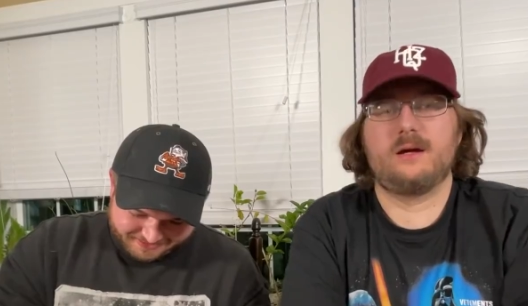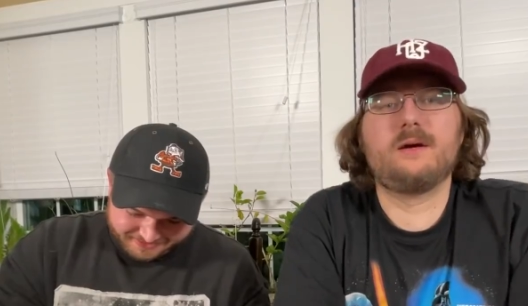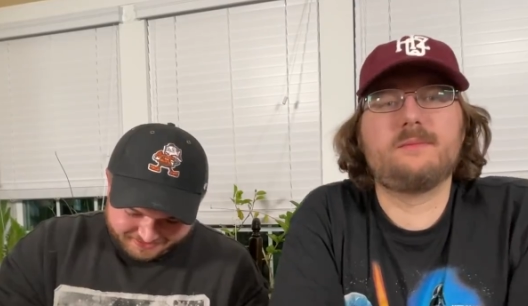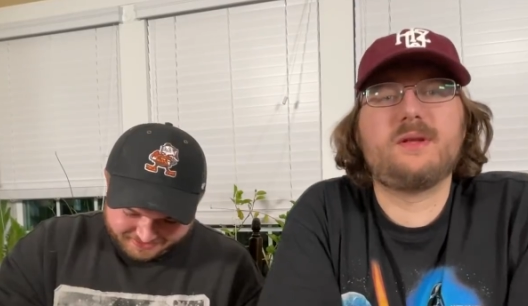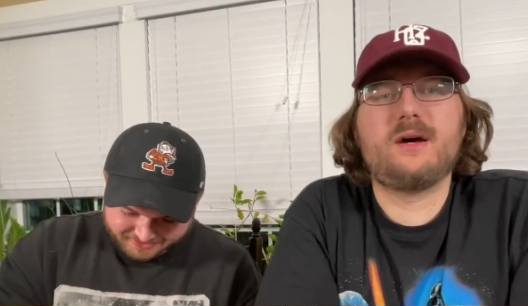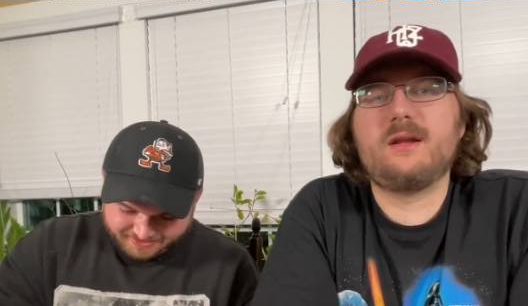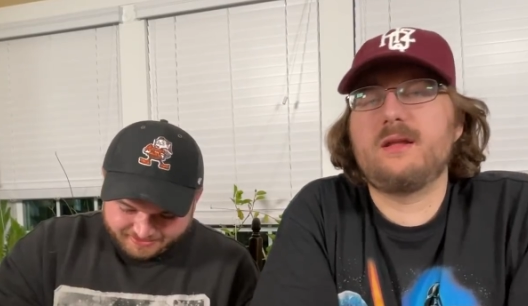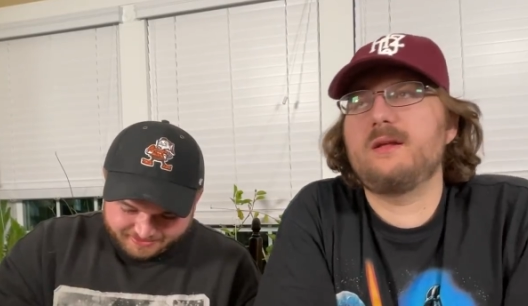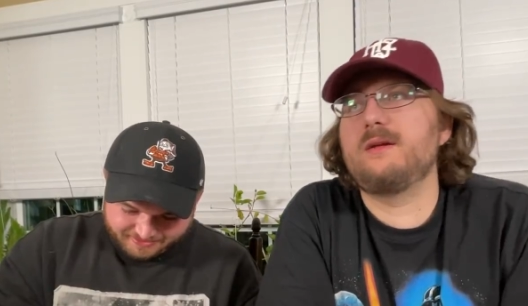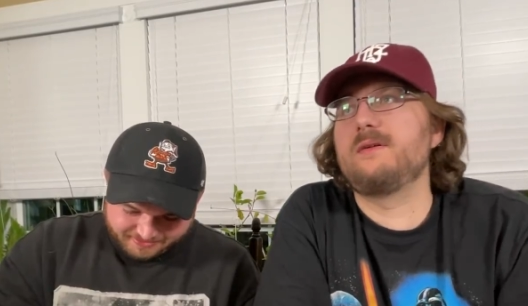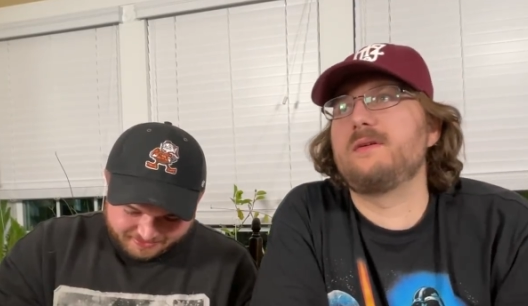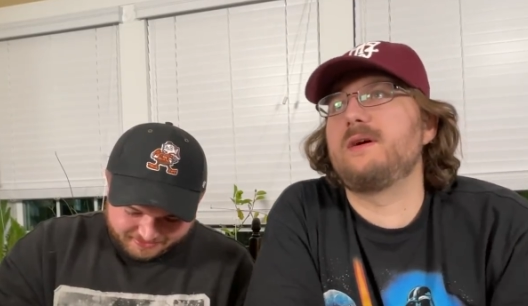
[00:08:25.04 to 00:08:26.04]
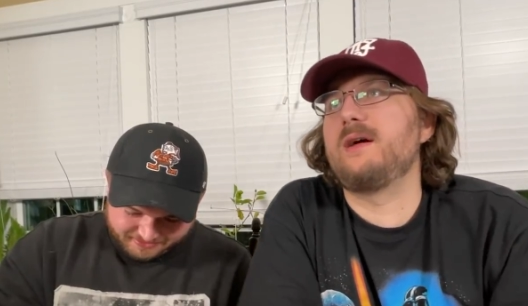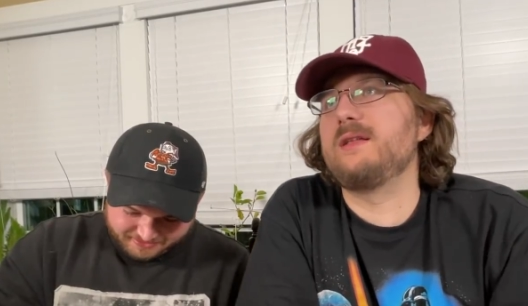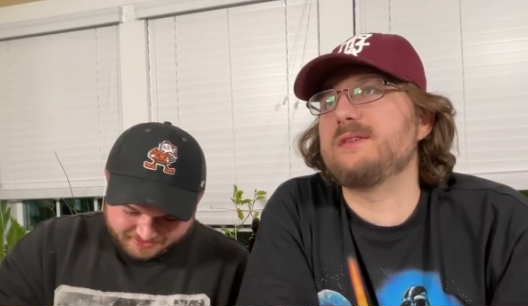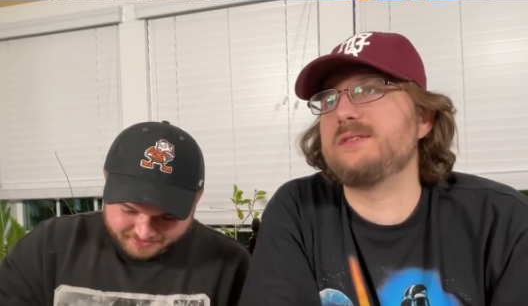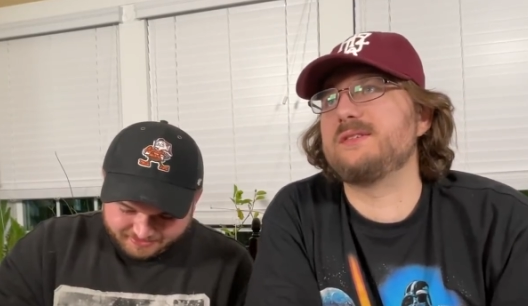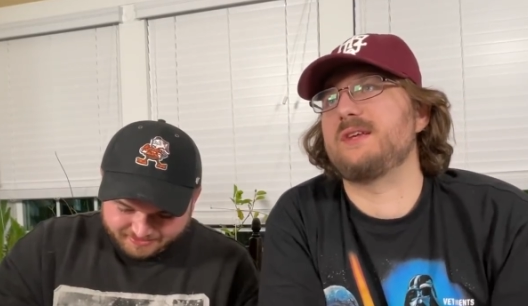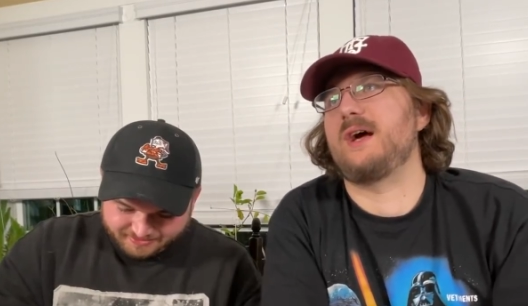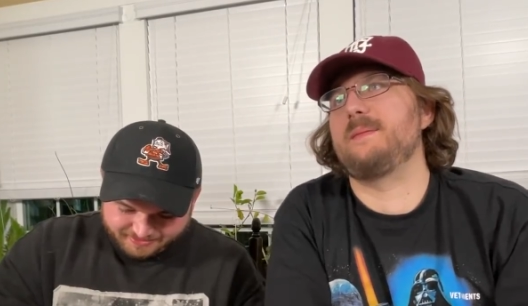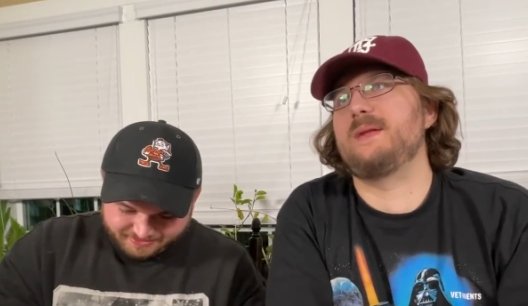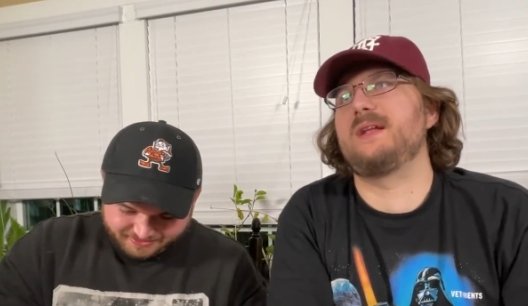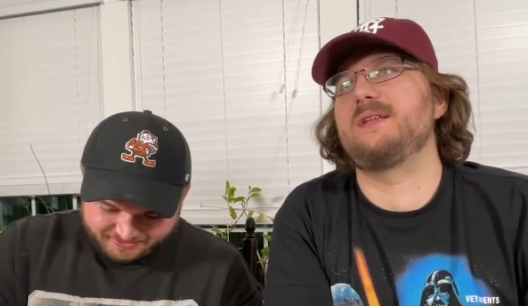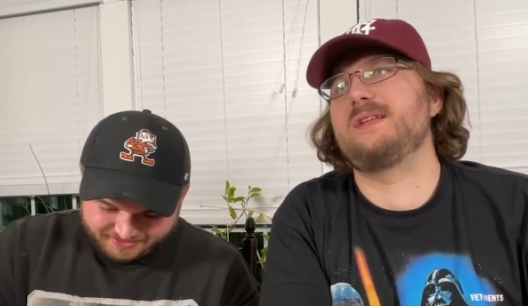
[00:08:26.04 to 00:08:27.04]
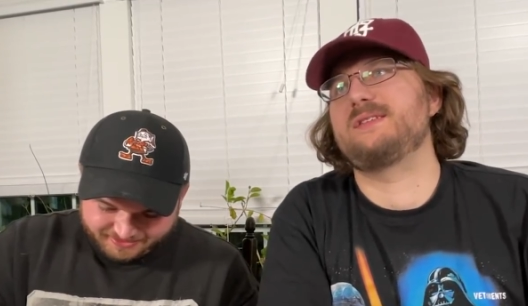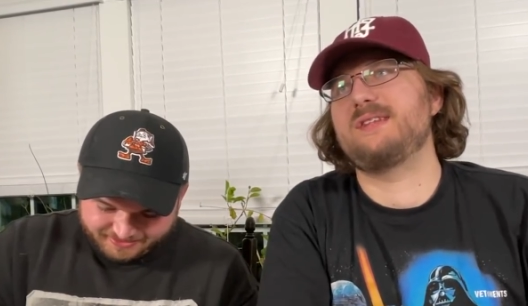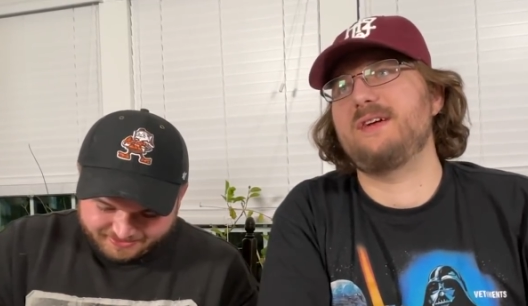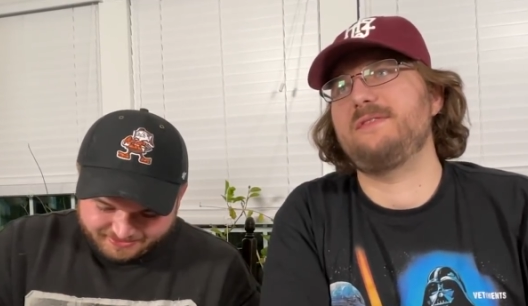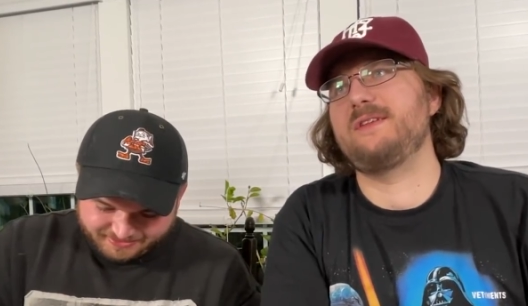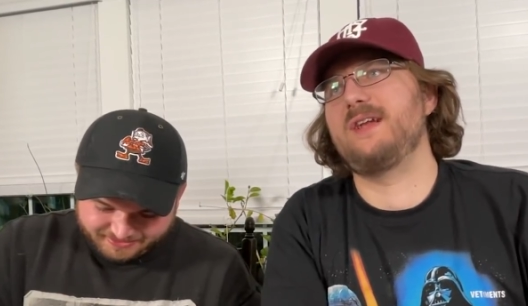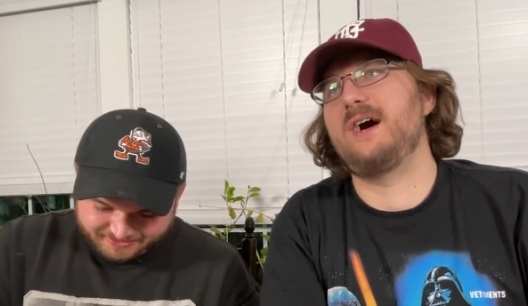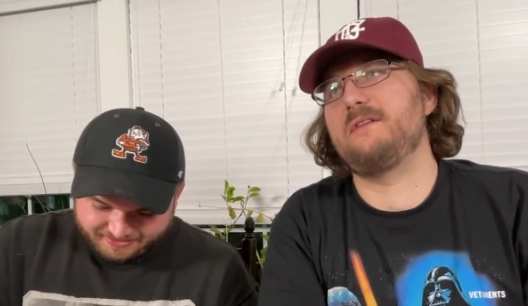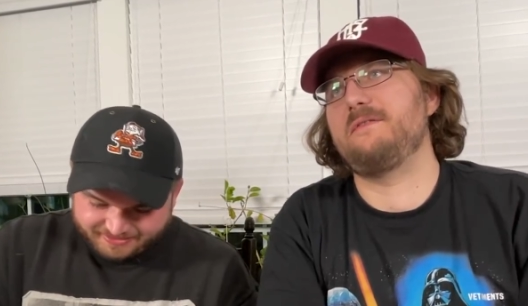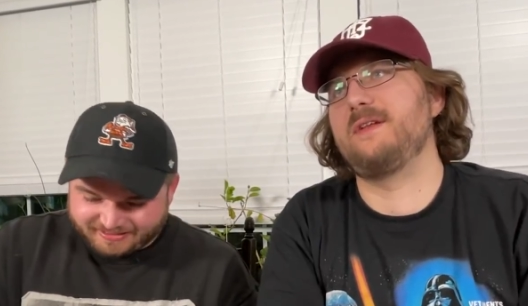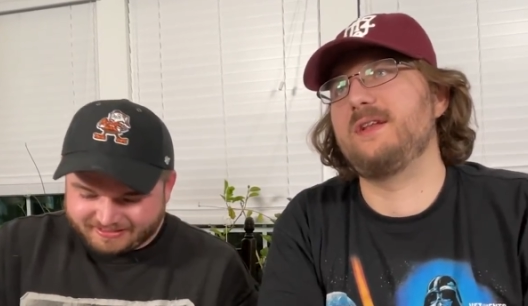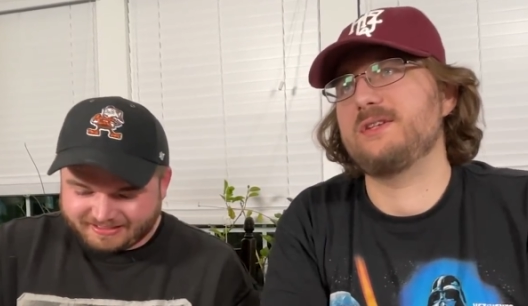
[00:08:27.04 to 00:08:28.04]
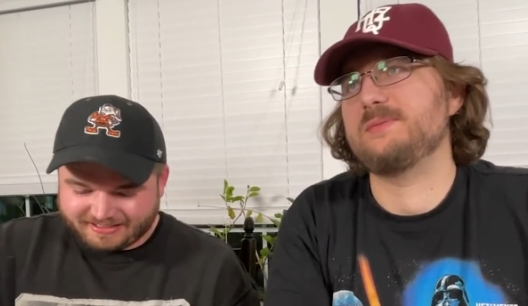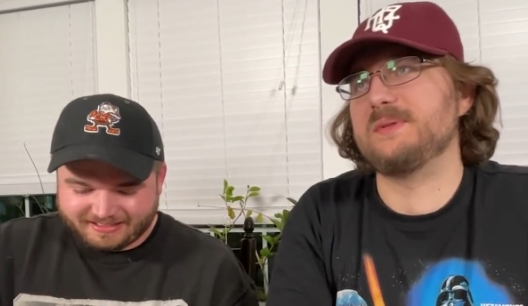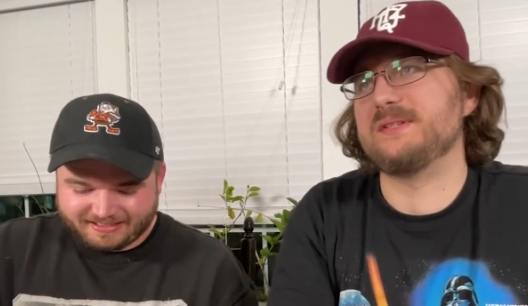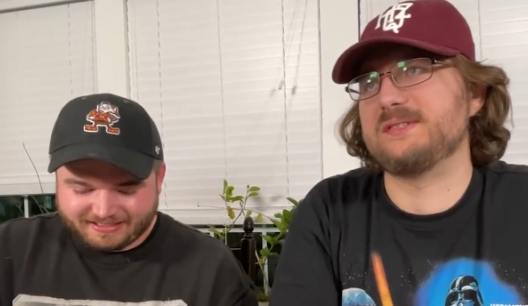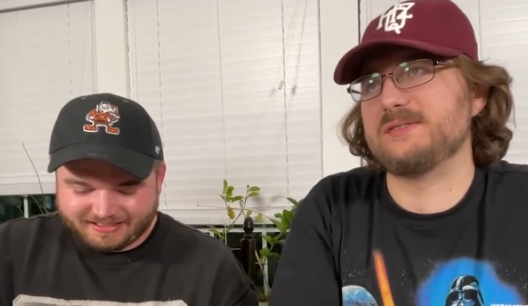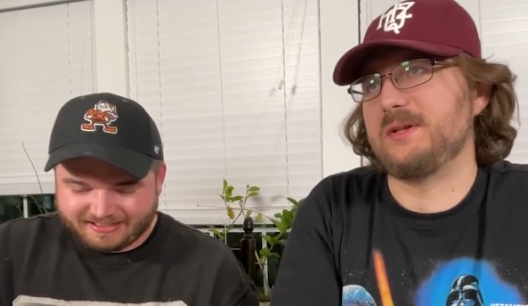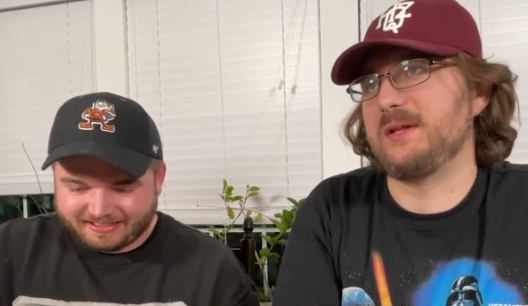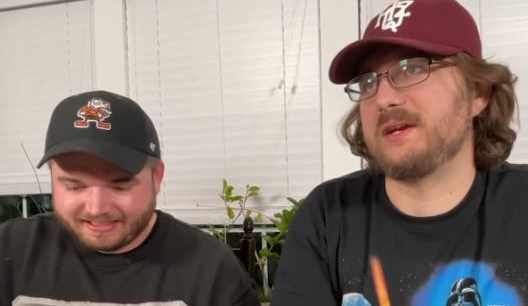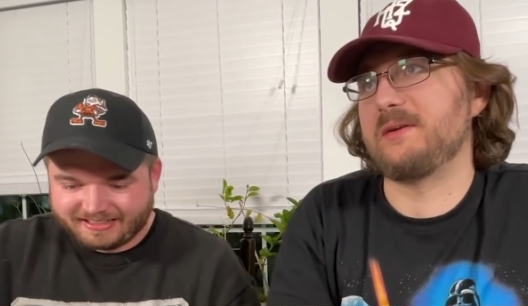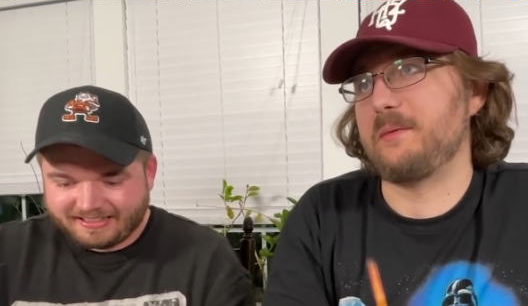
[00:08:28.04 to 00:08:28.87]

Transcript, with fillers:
Speaker 1: I'm done. This is, I mean, it's definitely not finished, but this is all I can